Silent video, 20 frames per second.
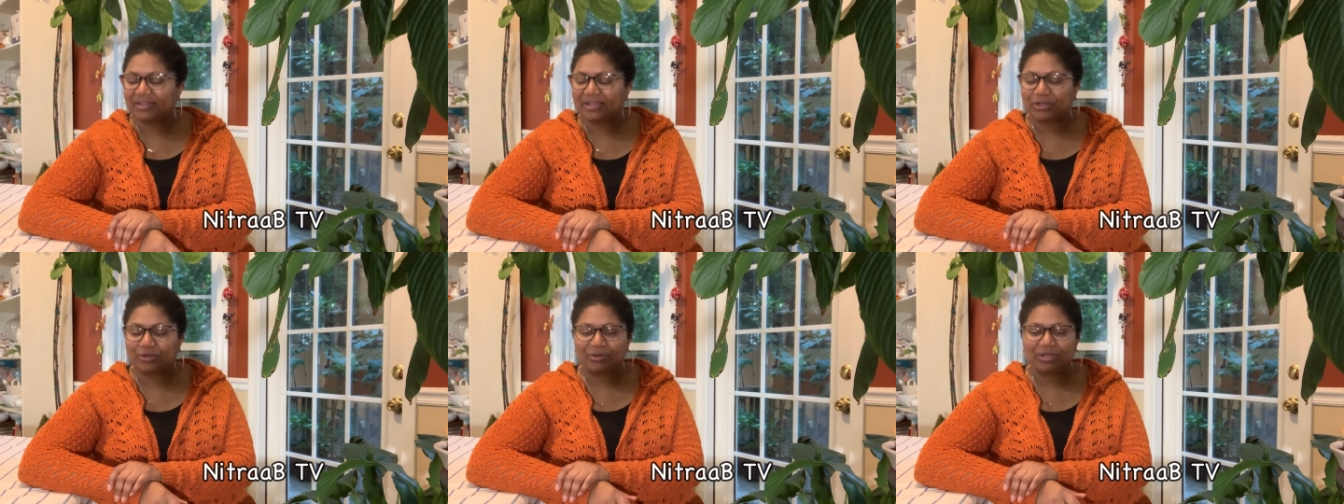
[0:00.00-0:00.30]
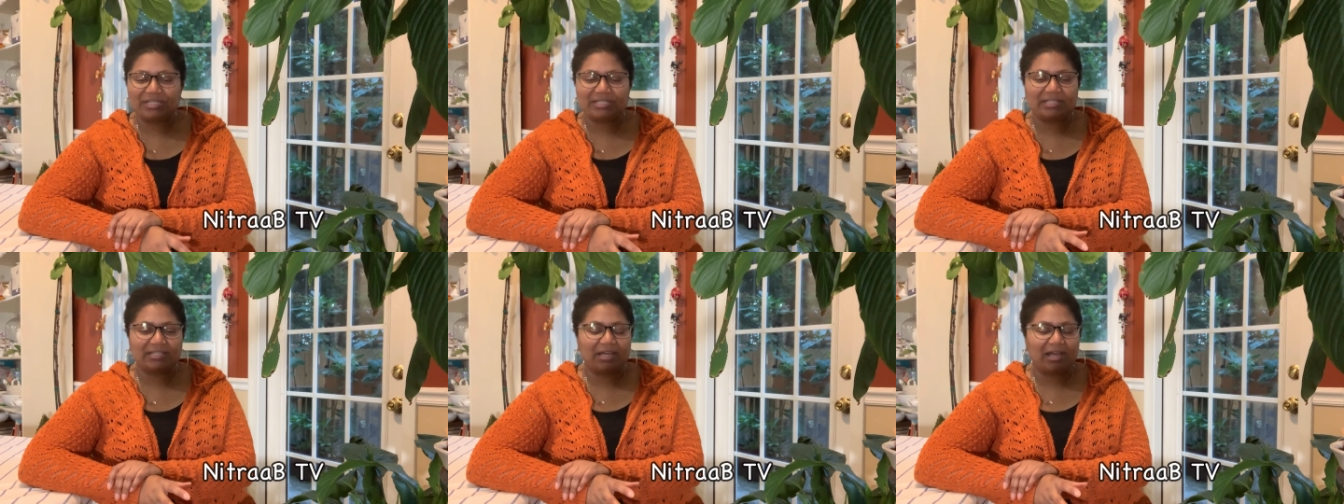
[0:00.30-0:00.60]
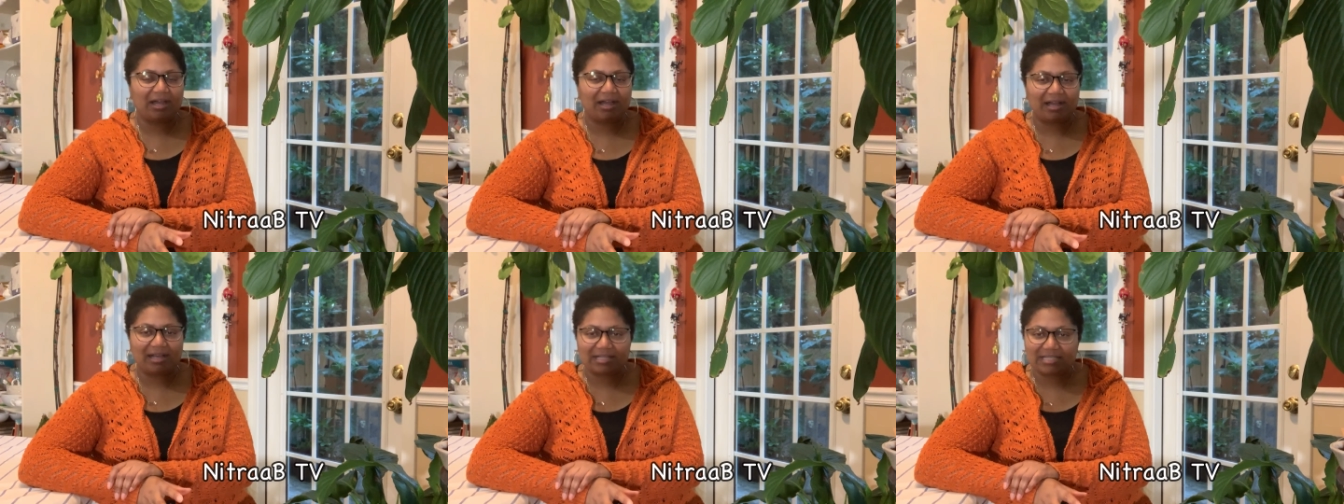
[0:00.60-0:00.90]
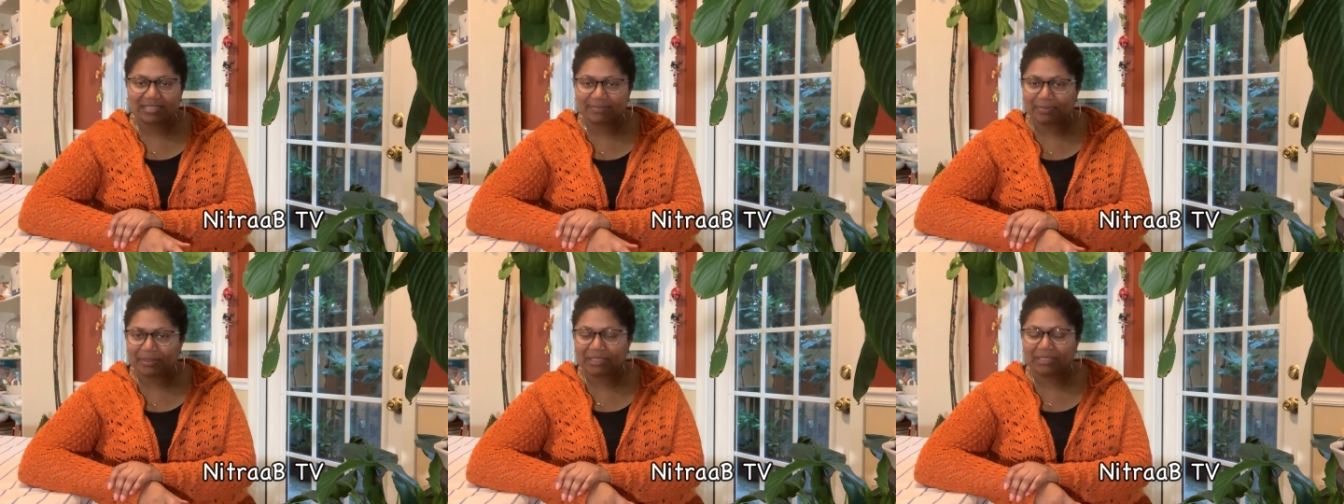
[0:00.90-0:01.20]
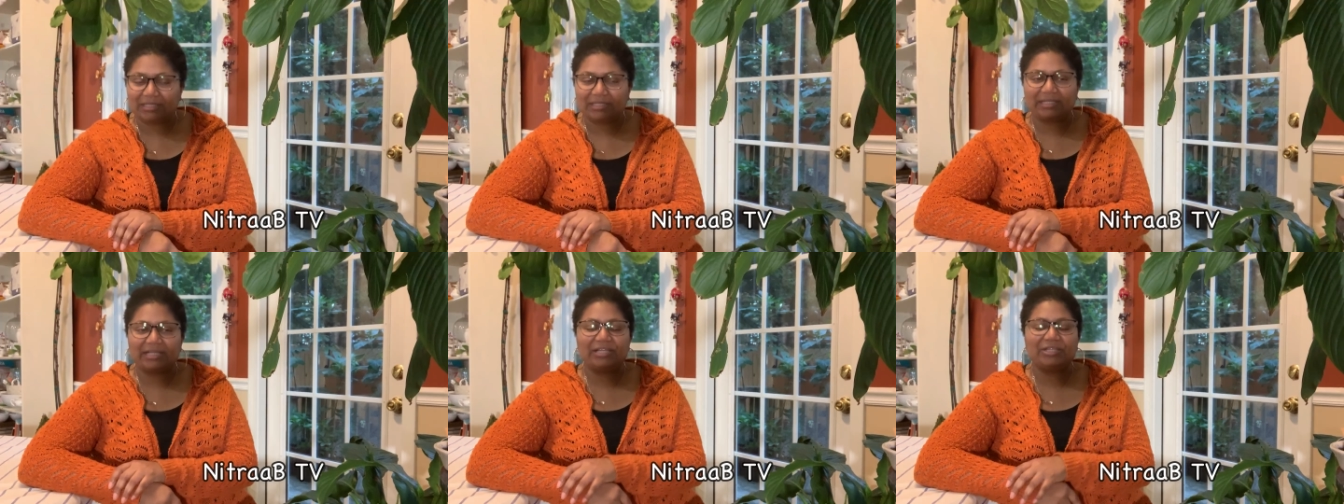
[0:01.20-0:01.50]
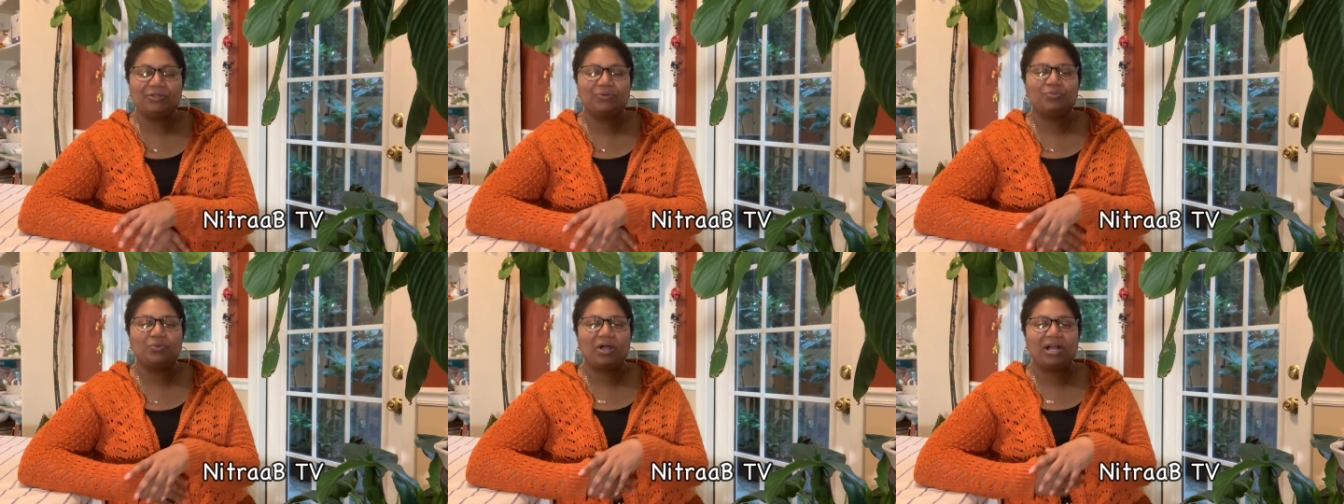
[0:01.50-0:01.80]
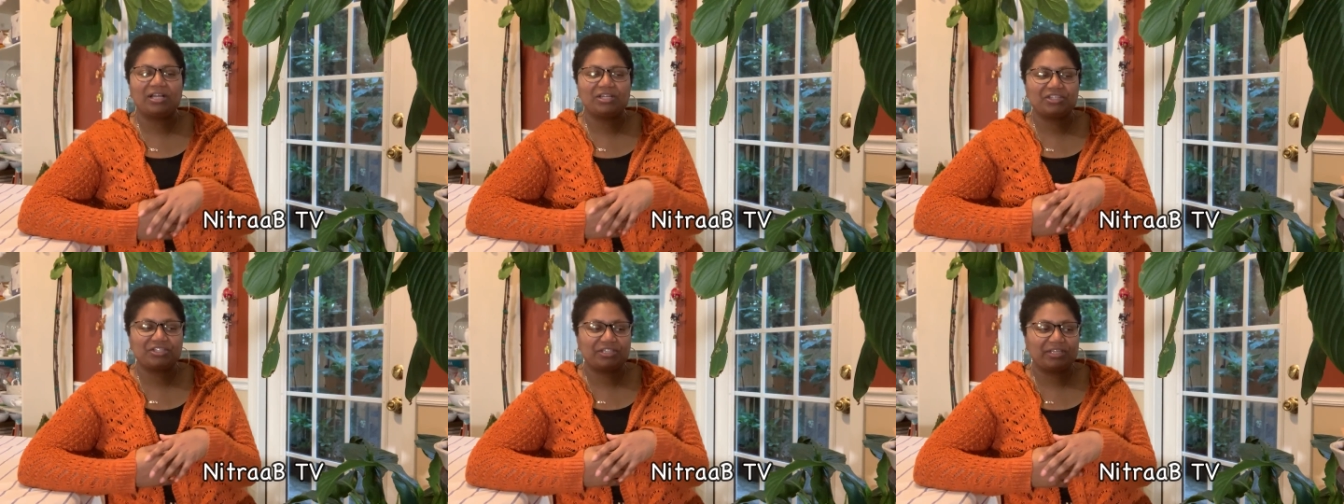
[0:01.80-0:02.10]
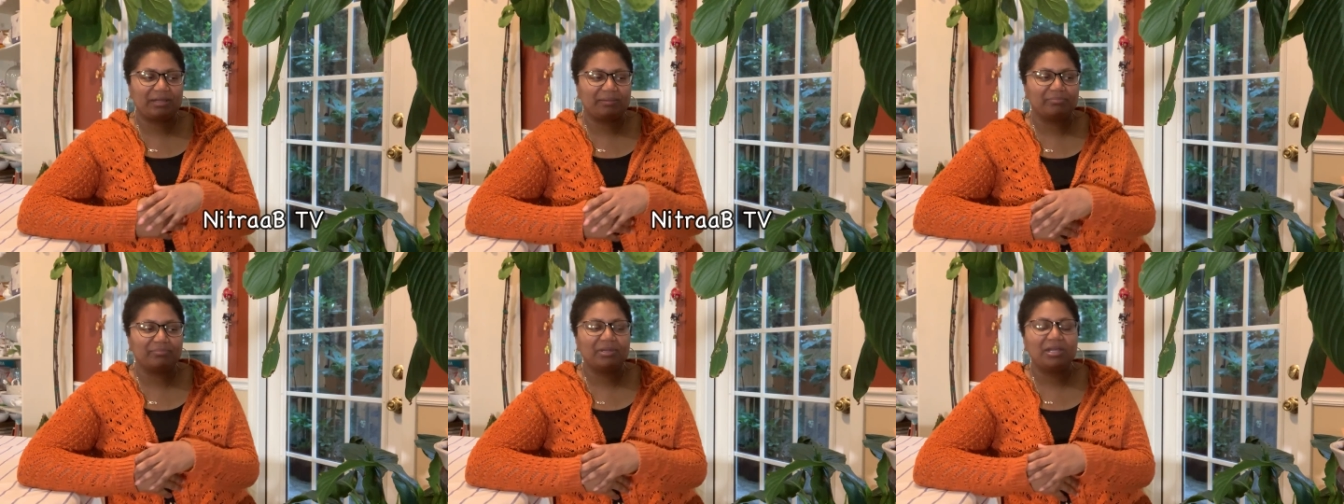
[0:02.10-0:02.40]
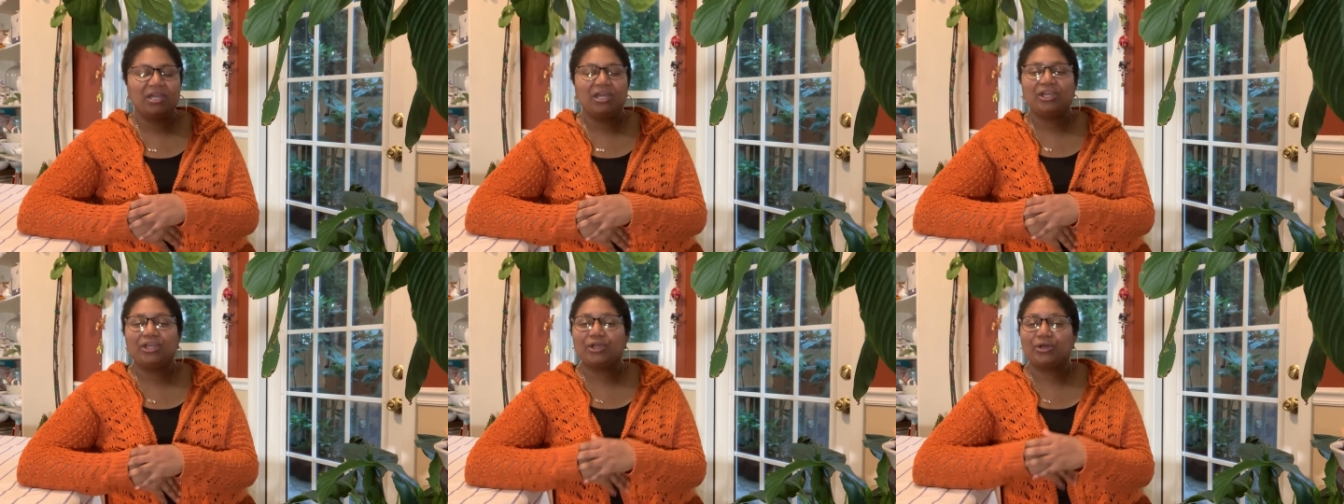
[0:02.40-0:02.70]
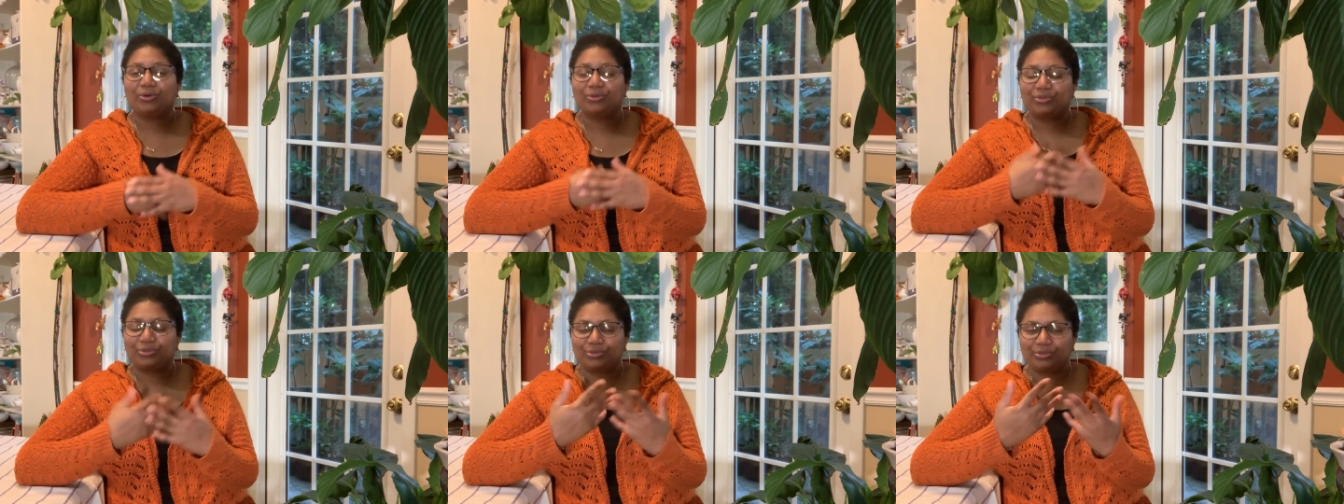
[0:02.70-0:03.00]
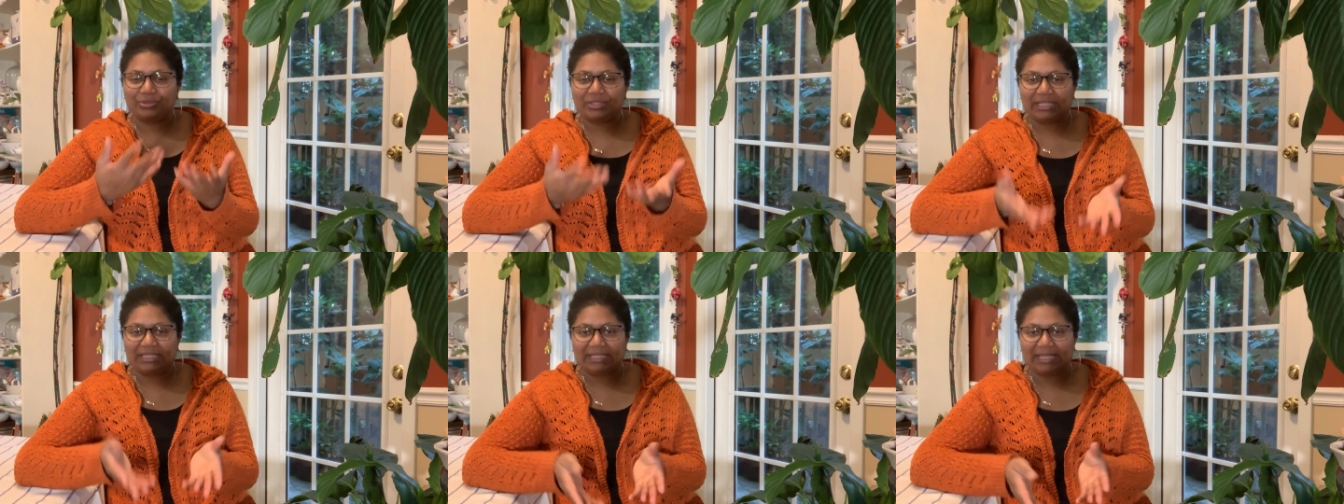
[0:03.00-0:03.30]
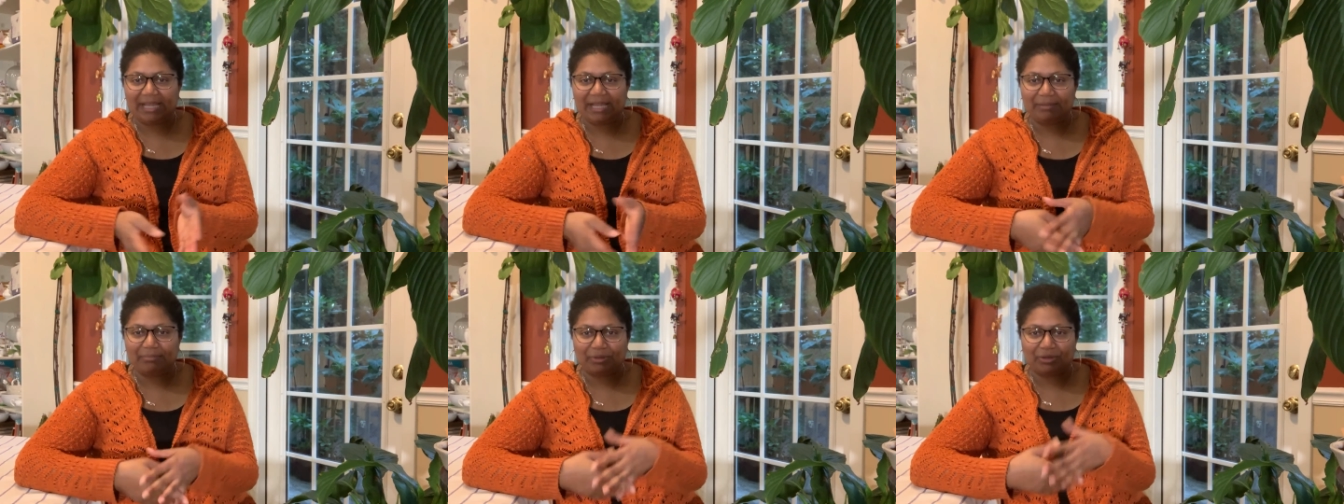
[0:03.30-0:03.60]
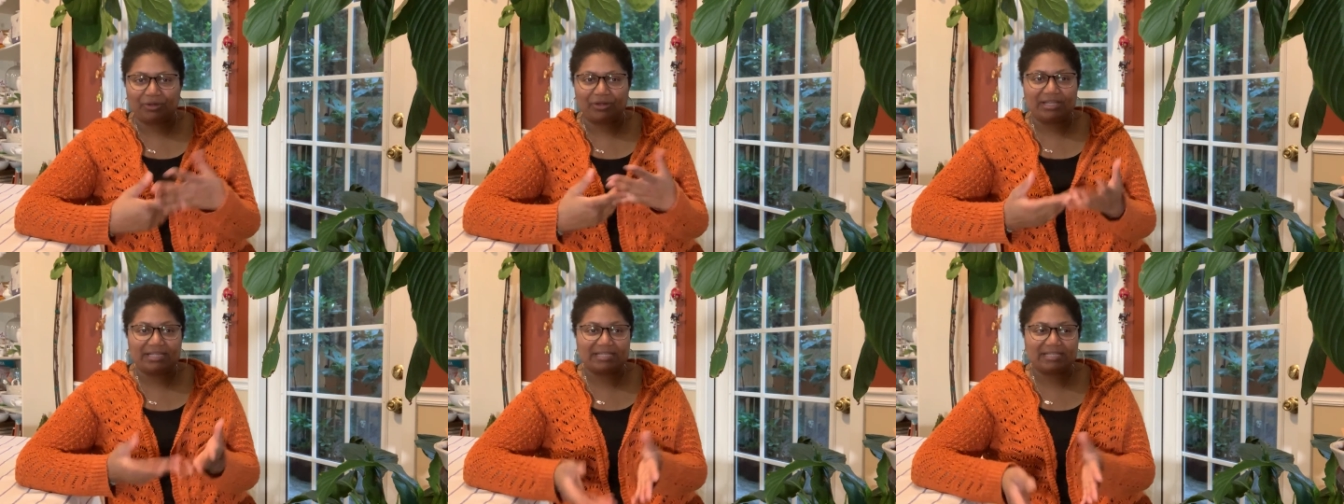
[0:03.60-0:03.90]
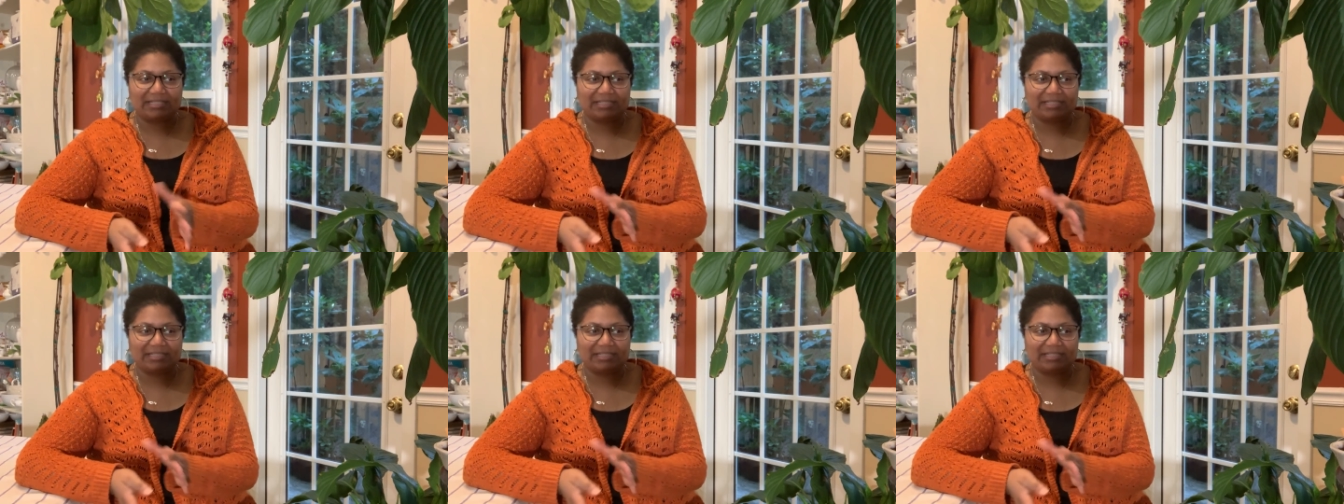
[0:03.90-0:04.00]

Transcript: they're going to the hospital and you watch them go through the labor and